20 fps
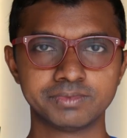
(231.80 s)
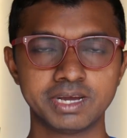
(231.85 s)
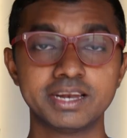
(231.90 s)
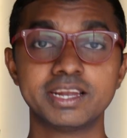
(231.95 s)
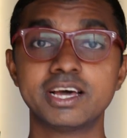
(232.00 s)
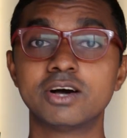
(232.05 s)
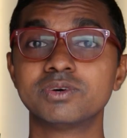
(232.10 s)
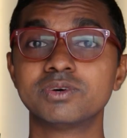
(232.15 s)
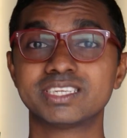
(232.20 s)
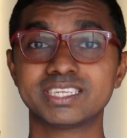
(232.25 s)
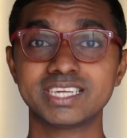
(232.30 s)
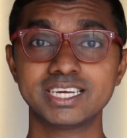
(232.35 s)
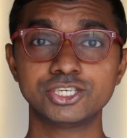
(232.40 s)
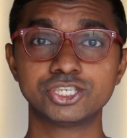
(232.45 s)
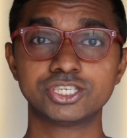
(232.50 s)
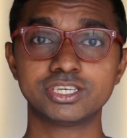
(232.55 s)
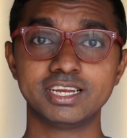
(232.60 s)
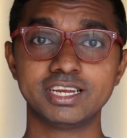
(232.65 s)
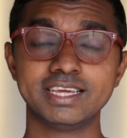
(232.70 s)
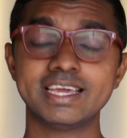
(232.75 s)
Now,
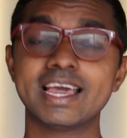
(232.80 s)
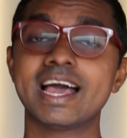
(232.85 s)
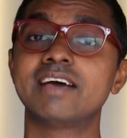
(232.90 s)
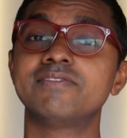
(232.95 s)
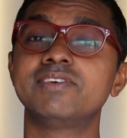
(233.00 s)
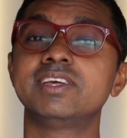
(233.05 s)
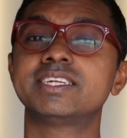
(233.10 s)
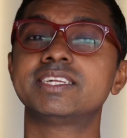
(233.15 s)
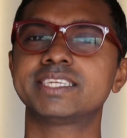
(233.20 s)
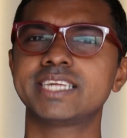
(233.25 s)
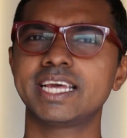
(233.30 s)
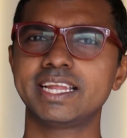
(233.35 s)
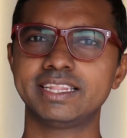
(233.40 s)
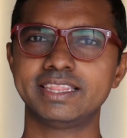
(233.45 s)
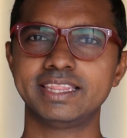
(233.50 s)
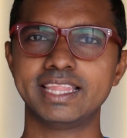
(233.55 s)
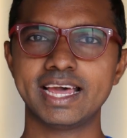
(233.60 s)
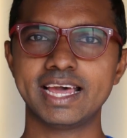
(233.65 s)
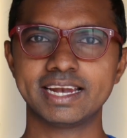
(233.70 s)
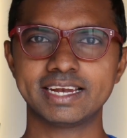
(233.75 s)
essentially, having
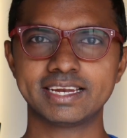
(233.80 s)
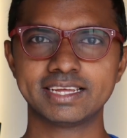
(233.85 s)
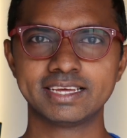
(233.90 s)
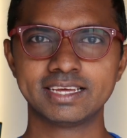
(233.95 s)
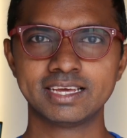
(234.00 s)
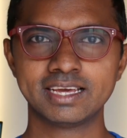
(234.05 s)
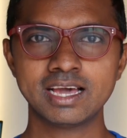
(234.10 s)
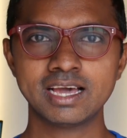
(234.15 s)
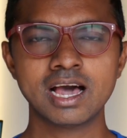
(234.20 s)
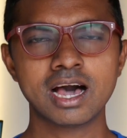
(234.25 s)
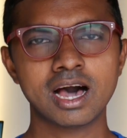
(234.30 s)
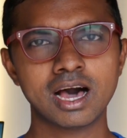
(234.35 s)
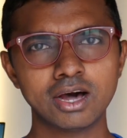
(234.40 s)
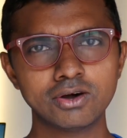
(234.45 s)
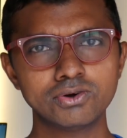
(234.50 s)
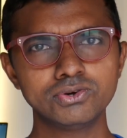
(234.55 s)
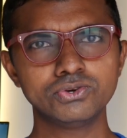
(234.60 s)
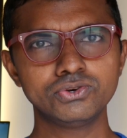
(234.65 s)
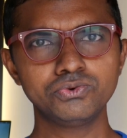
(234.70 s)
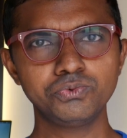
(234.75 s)
said that,
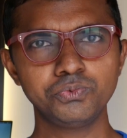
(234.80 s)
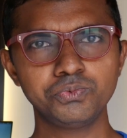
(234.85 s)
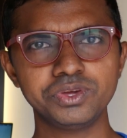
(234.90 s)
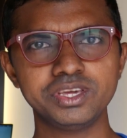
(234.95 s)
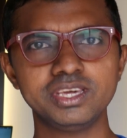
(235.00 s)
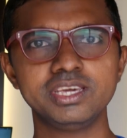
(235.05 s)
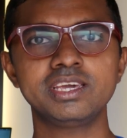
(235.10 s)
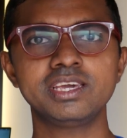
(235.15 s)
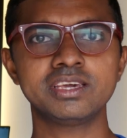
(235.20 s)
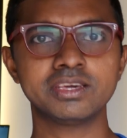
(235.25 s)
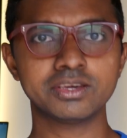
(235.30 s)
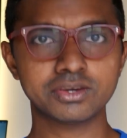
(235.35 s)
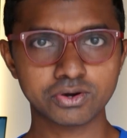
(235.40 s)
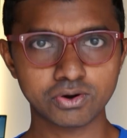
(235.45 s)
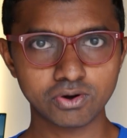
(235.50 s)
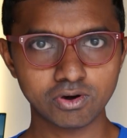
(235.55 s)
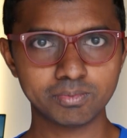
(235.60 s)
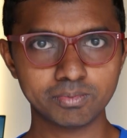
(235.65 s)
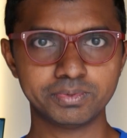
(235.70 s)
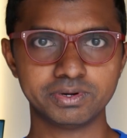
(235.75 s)
how do we
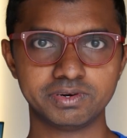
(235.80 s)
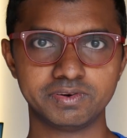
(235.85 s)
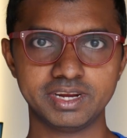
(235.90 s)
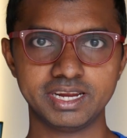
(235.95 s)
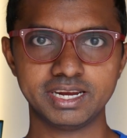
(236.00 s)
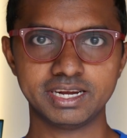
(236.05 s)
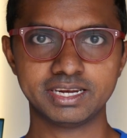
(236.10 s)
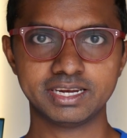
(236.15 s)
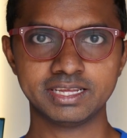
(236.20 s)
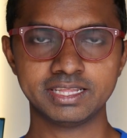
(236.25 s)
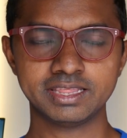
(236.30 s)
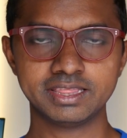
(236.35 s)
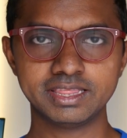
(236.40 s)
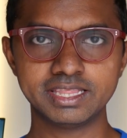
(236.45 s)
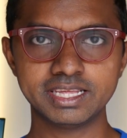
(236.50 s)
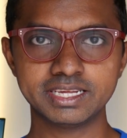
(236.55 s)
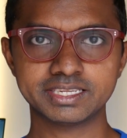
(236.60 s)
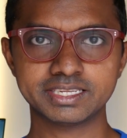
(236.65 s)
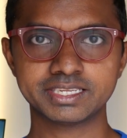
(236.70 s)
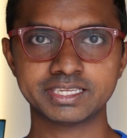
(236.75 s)
incorporate
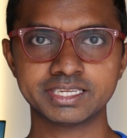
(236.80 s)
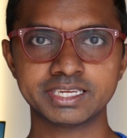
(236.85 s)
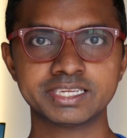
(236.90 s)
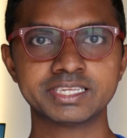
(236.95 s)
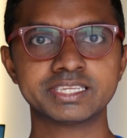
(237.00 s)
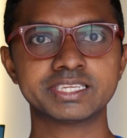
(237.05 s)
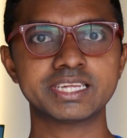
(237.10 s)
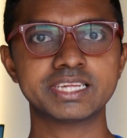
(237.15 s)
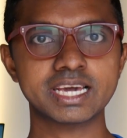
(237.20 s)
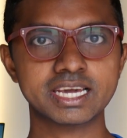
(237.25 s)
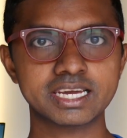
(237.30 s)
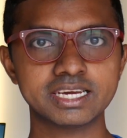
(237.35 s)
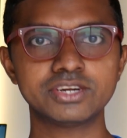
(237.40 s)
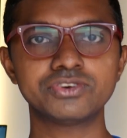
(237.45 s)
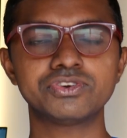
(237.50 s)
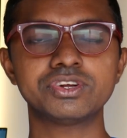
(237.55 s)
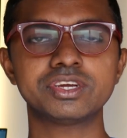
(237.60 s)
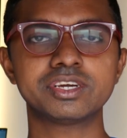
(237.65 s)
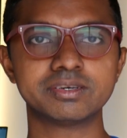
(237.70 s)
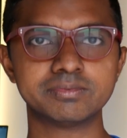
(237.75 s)
this
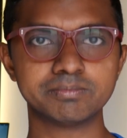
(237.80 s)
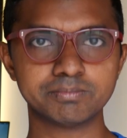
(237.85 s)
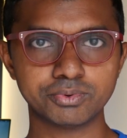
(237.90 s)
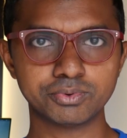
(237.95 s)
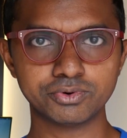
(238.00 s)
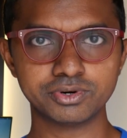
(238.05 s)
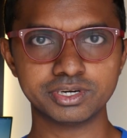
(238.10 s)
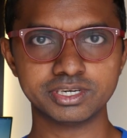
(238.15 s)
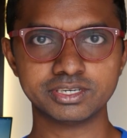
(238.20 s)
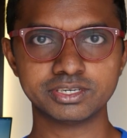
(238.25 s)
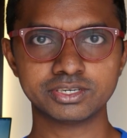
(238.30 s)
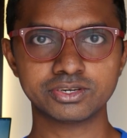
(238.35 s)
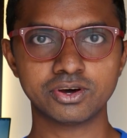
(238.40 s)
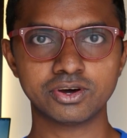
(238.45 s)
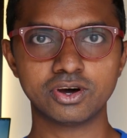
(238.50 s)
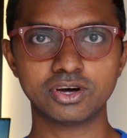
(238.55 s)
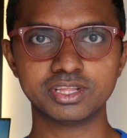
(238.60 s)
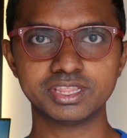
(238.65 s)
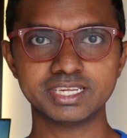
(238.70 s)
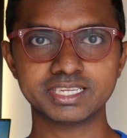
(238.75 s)
secondary component
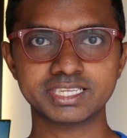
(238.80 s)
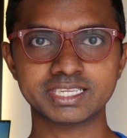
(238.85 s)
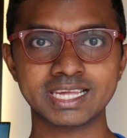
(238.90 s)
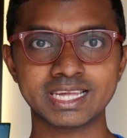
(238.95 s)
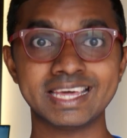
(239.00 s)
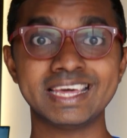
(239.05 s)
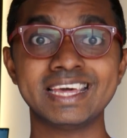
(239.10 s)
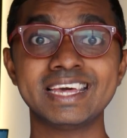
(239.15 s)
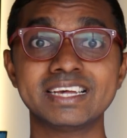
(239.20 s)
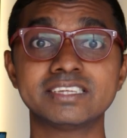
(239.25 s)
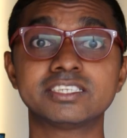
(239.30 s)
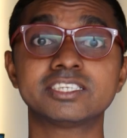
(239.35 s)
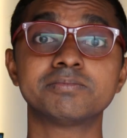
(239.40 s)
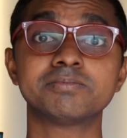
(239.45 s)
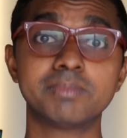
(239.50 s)
or this ACE